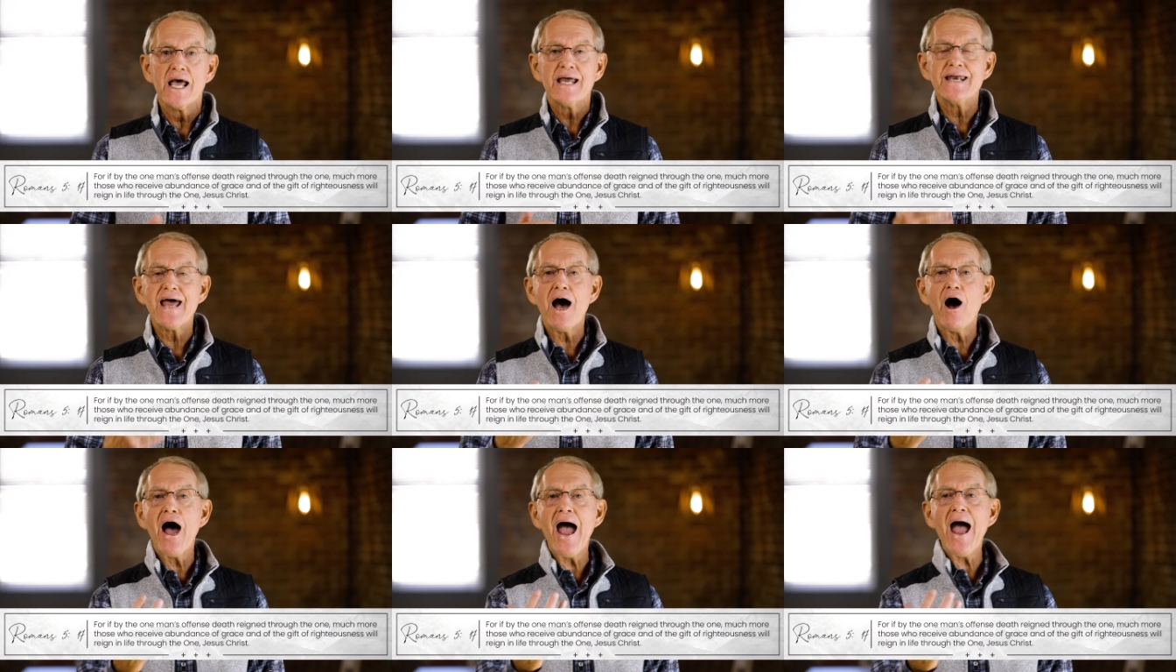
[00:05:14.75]

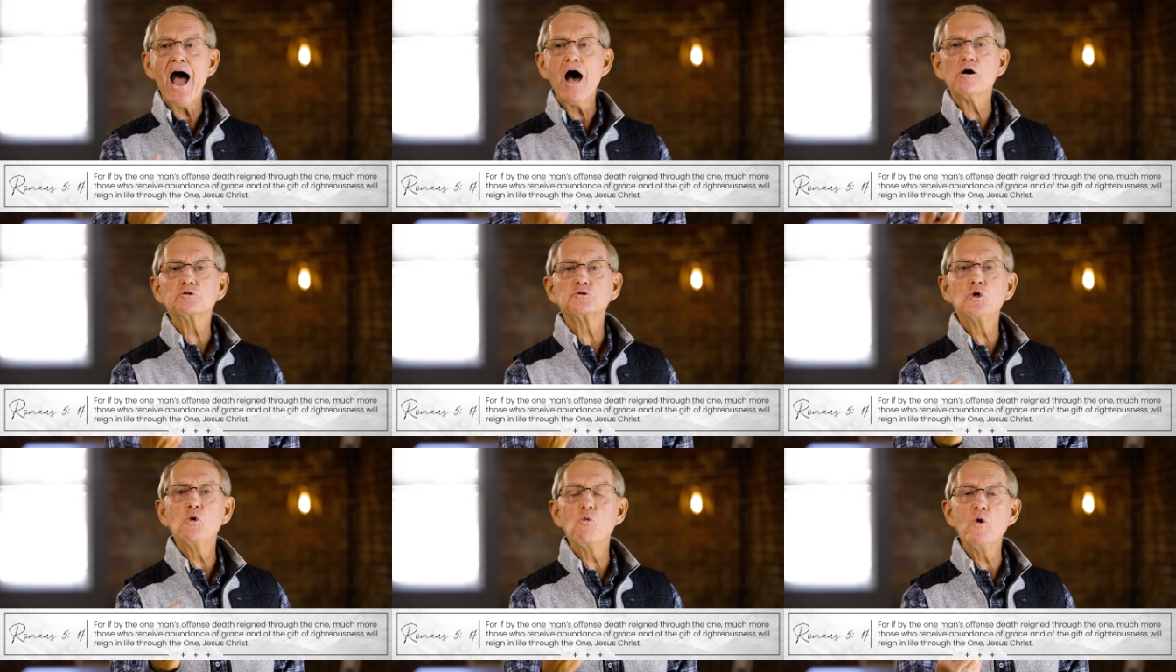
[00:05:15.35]
Now, how
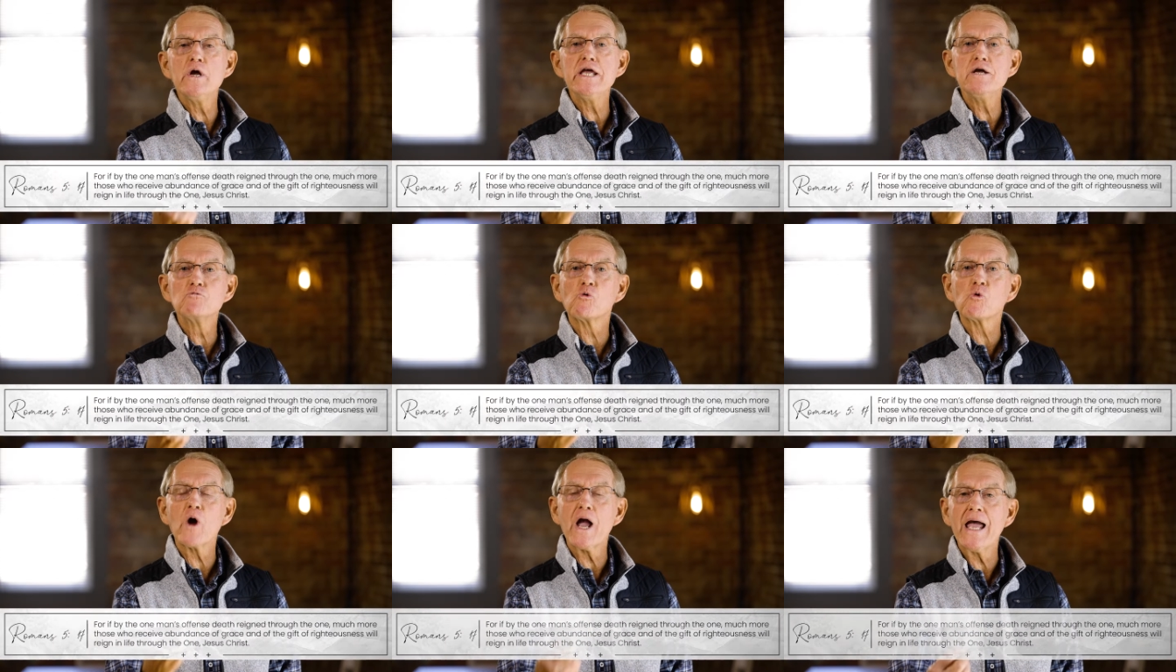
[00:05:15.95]
do we
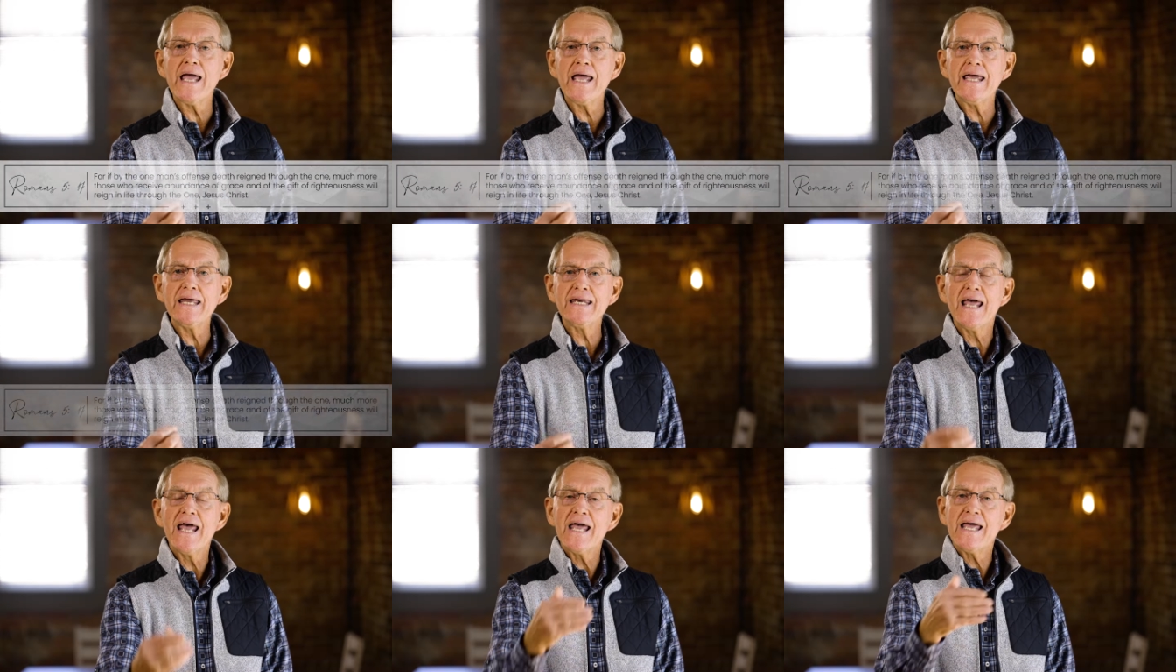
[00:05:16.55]

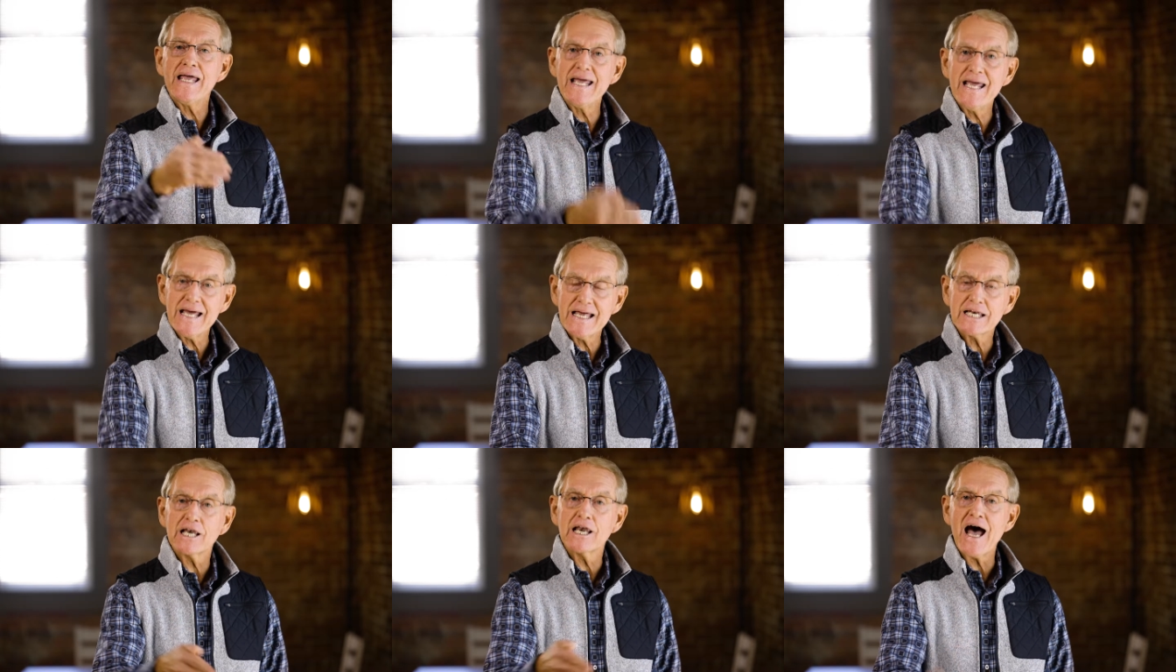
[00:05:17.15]
reign
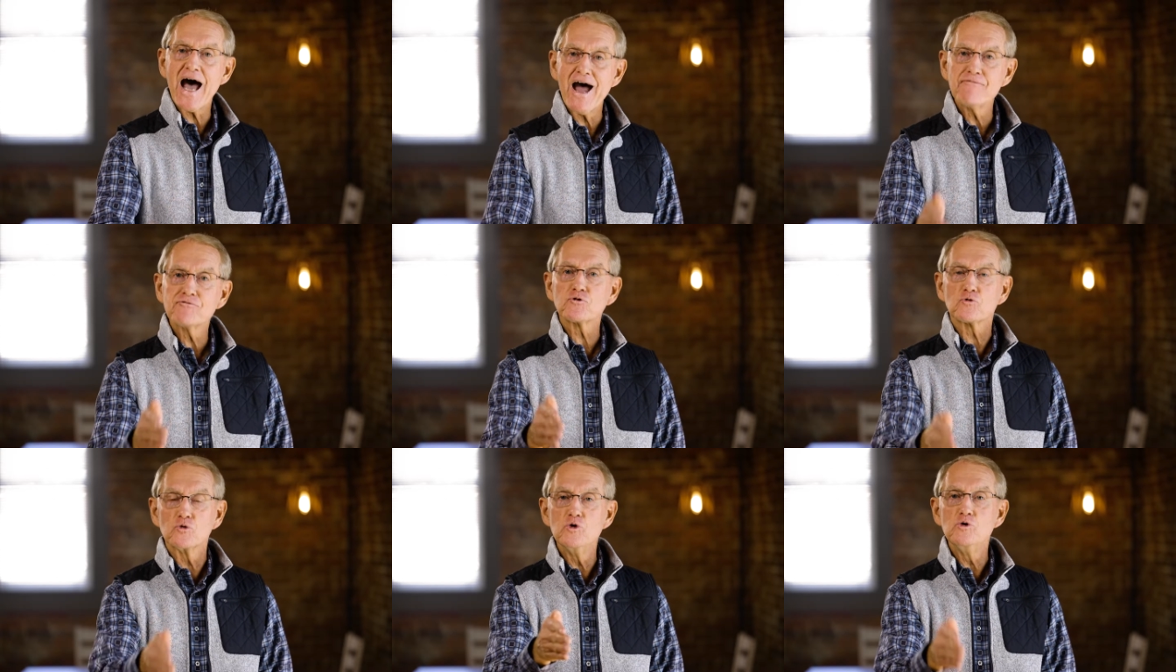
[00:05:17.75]
in life
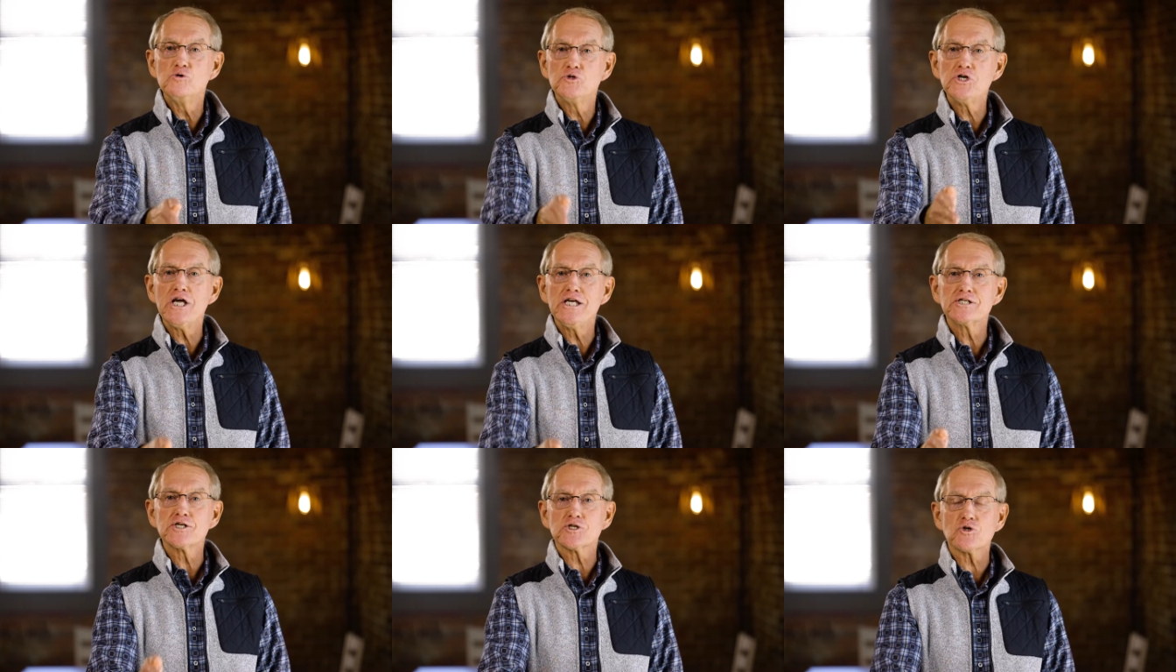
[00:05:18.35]
through
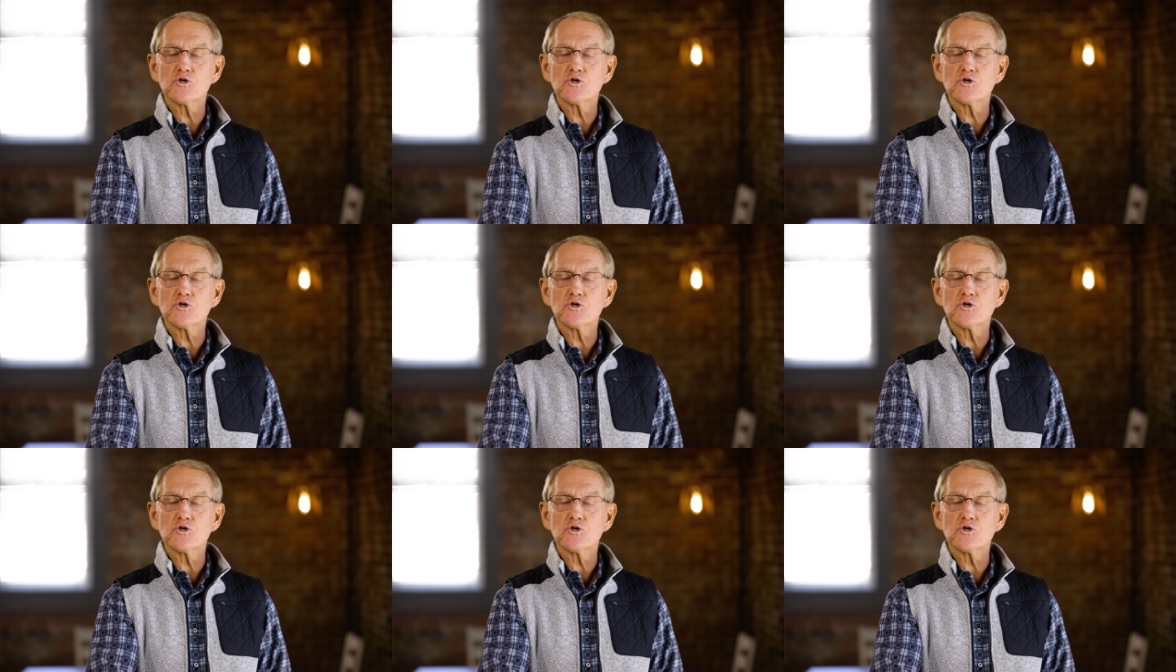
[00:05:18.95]
Jesus